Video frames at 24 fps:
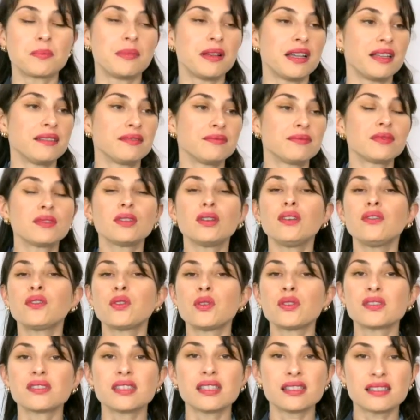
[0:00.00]
But of
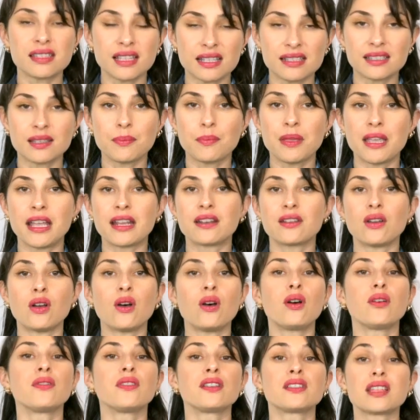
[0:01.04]
course, this does depend
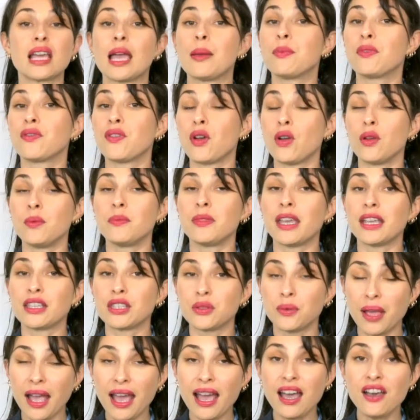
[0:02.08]
on the type of home
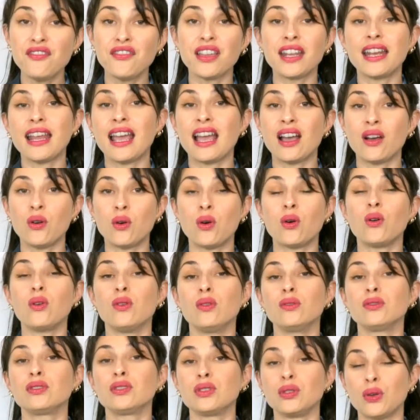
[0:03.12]
that you have and how
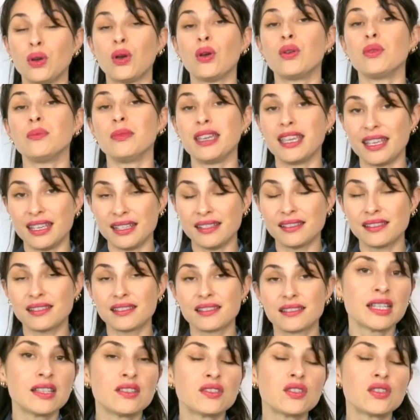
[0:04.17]
old your home is.